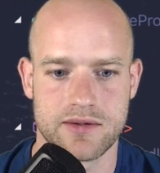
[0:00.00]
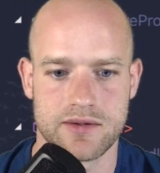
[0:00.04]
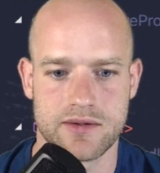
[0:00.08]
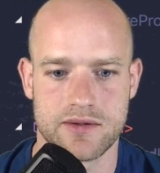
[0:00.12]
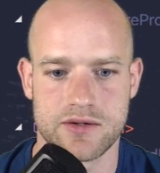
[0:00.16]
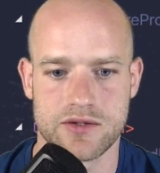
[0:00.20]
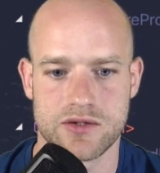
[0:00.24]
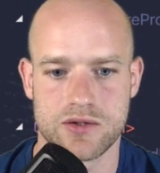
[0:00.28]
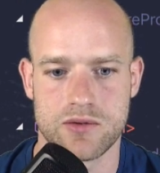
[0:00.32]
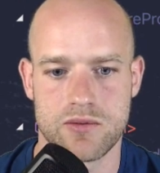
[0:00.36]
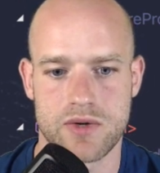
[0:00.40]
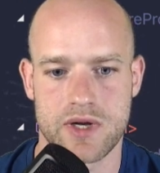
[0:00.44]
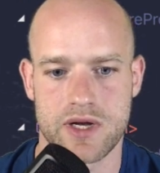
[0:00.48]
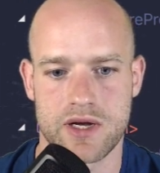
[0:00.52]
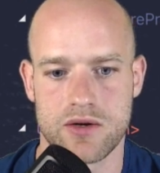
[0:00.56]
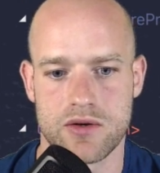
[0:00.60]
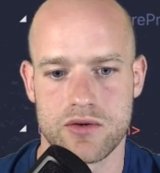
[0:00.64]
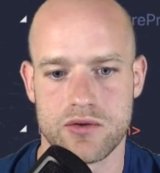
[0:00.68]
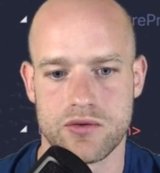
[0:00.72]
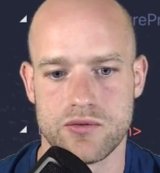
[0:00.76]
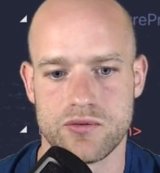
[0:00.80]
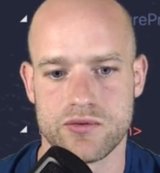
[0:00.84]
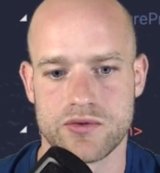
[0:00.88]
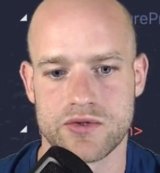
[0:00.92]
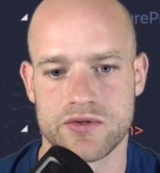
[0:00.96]
so we're going
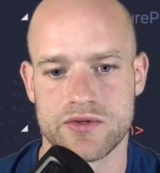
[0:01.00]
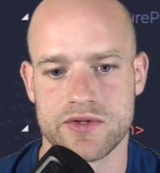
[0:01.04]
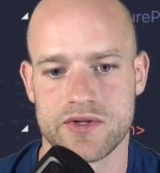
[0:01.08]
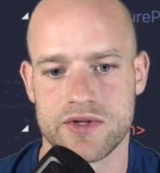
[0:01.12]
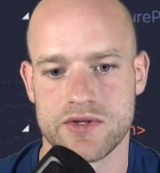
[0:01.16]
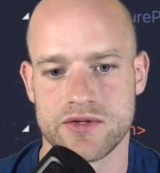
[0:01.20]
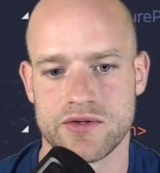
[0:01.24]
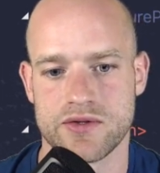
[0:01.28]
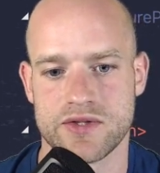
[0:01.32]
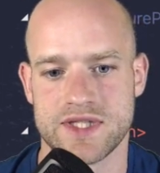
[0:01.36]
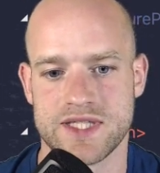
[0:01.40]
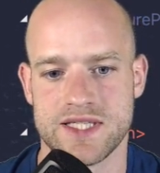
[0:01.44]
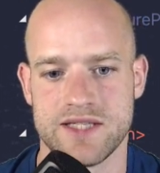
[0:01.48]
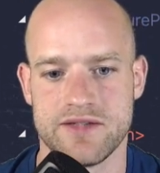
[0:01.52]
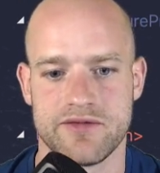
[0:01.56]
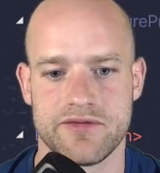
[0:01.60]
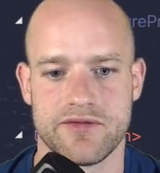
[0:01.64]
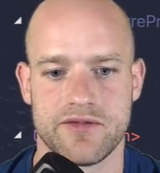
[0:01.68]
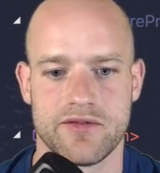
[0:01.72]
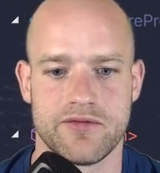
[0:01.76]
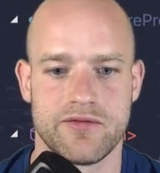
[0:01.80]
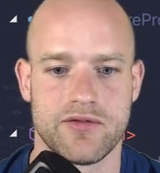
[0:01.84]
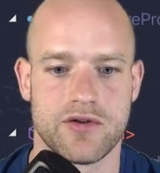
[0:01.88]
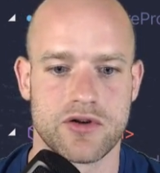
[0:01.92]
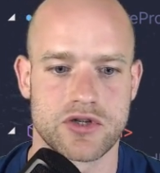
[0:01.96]
to use the diff
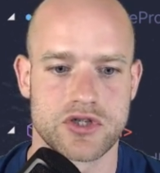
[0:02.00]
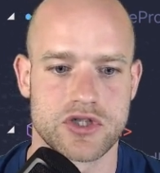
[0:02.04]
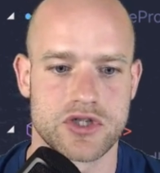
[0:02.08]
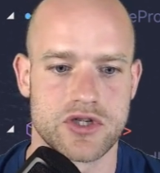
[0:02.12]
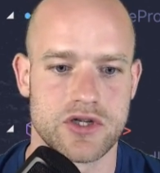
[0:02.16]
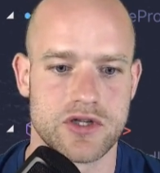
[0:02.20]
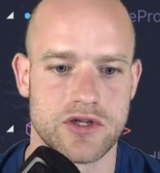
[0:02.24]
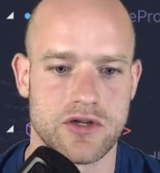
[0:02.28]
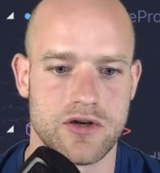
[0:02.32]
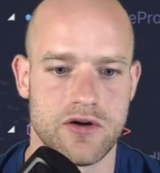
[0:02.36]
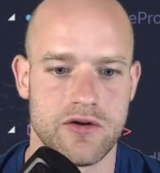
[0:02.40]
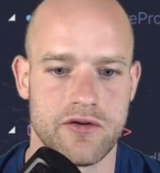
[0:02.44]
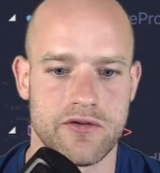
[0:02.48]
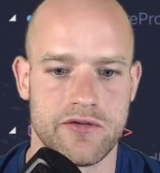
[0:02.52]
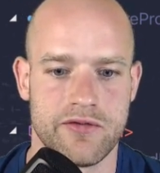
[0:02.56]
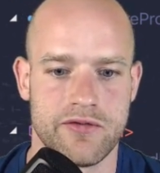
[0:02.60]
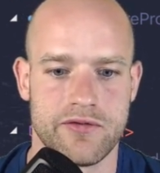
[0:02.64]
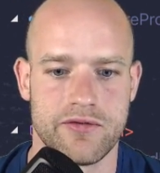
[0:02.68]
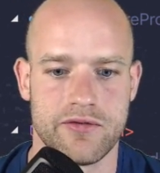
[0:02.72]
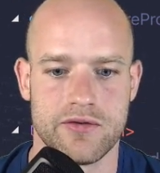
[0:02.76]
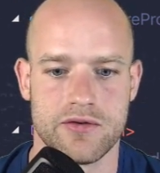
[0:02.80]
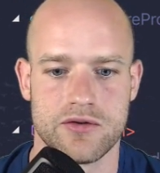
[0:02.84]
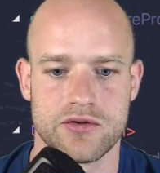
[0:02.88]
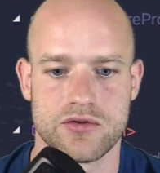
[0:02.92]
function of